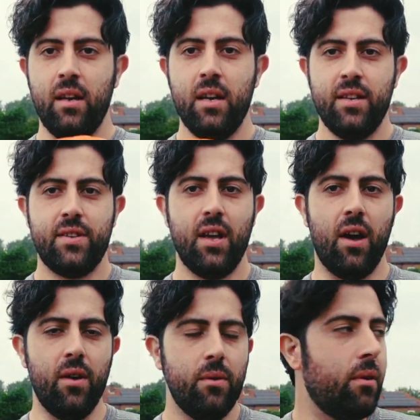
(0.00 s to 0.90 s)

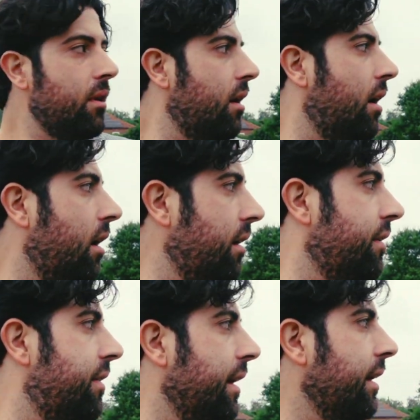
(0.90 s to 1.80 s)
So I
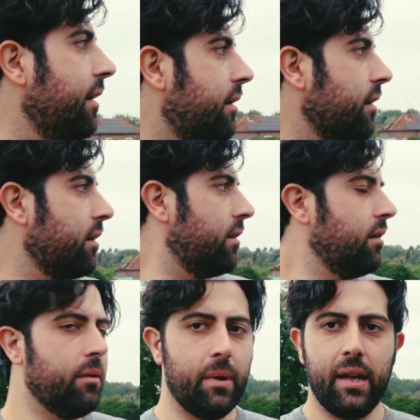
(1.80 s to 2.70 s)
think
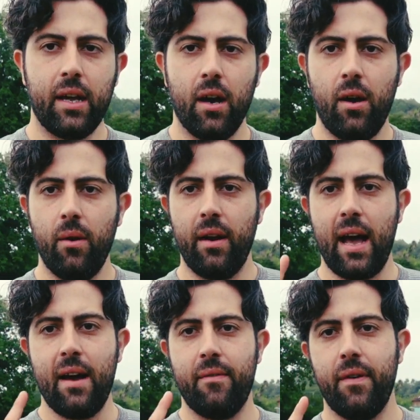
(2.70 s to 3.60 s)
I'm going to go and
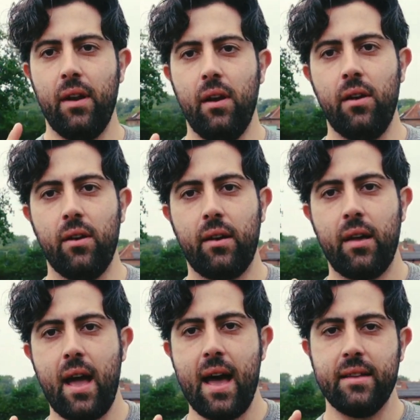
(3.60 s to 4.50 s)
have a look
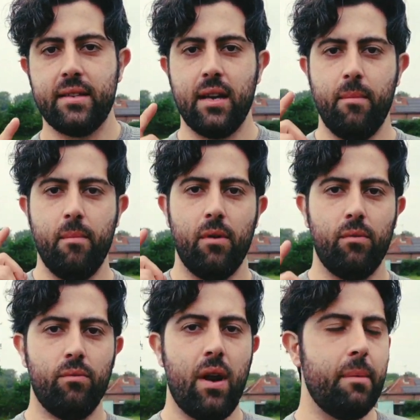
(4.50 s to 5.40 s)
at some
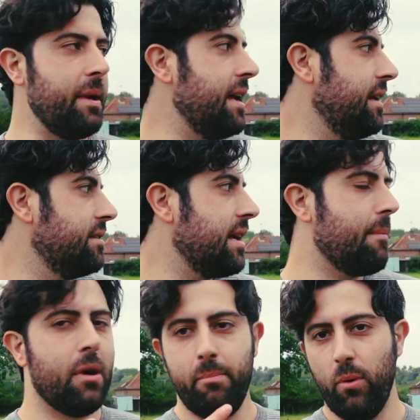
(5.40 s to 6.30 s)
runner beans and
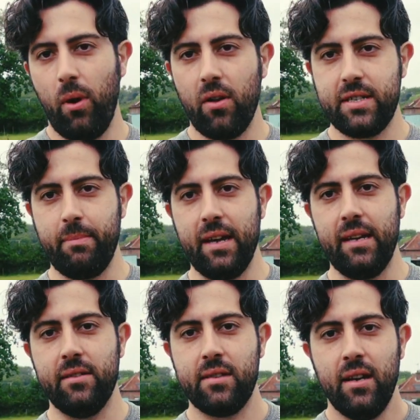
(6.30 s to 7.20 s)
my borlotti
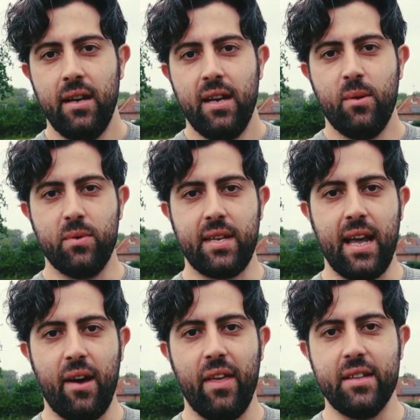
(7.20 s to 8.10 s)
beans. We'll see
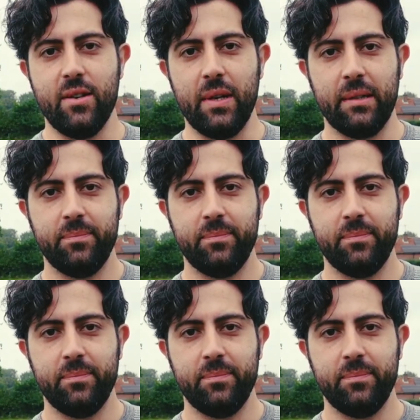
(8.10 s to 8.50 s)
how they're doing.